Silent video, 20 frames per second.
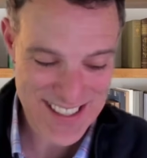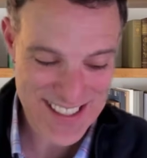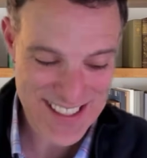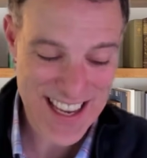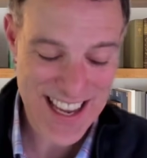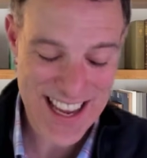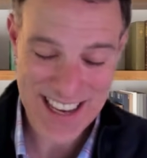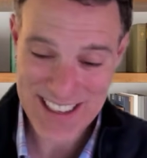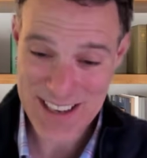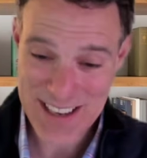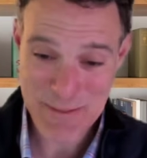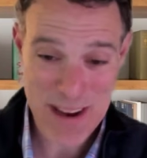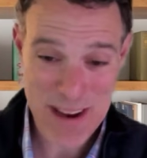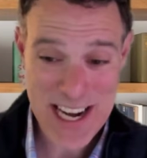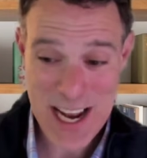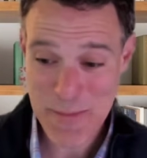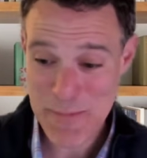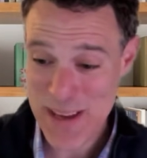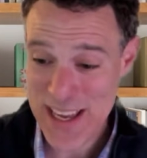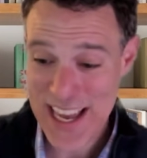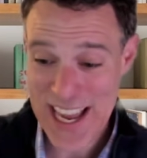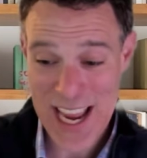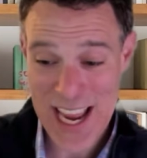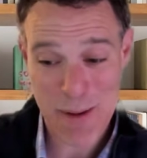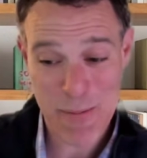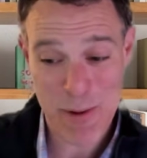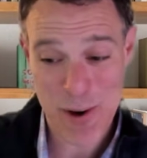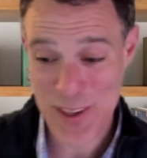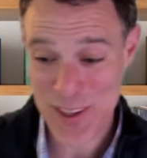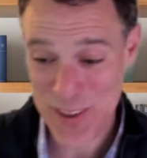it may not be a
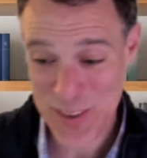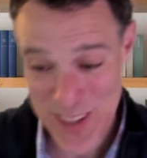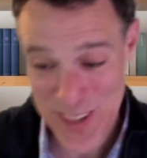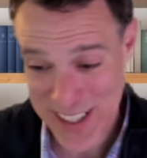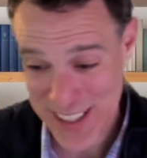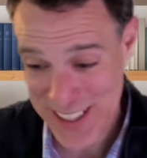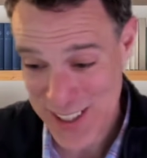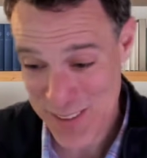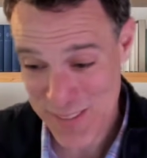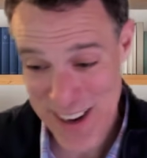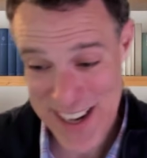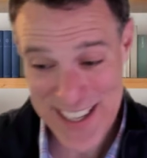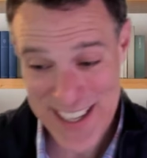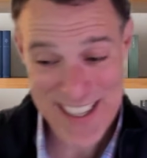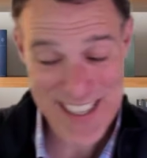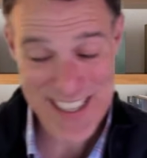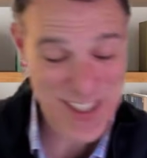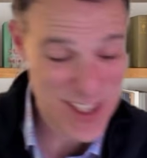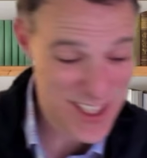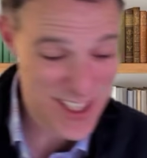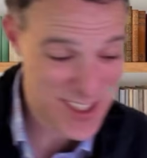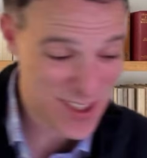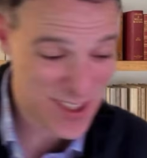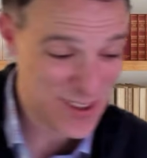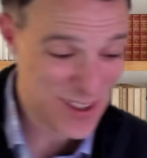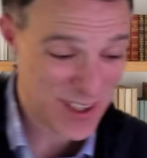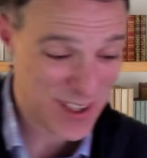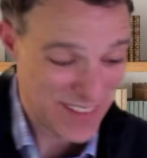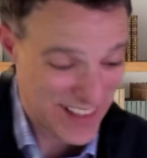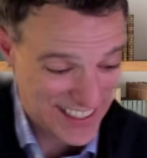hammer that you need. You may need a chisel.
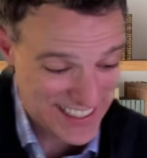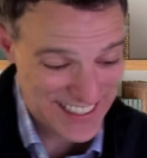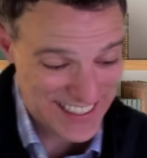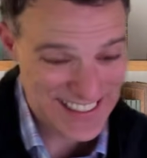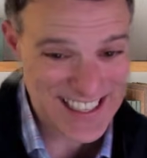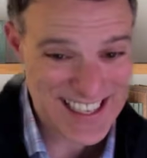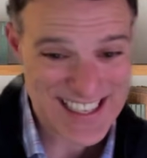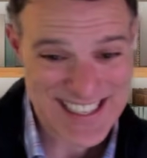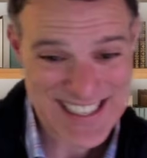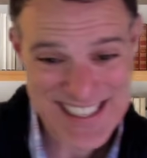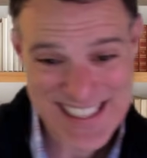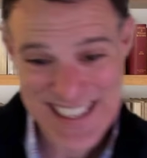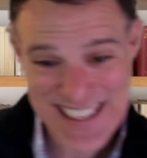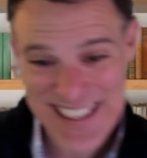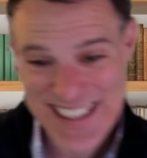You may need this.